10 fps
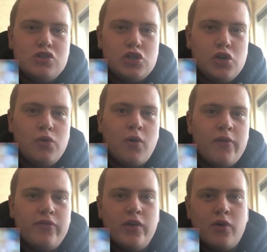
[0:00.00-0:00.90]
too
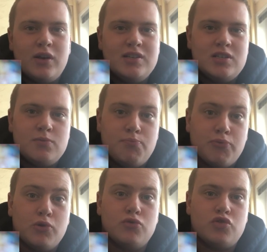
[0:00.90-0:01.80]
often on his
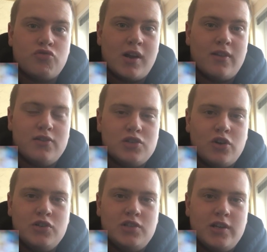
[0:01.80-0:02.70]
brute strength and
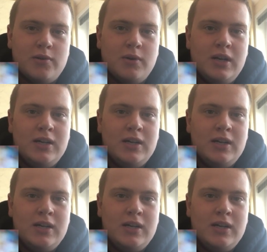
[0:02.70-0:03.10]
size, though,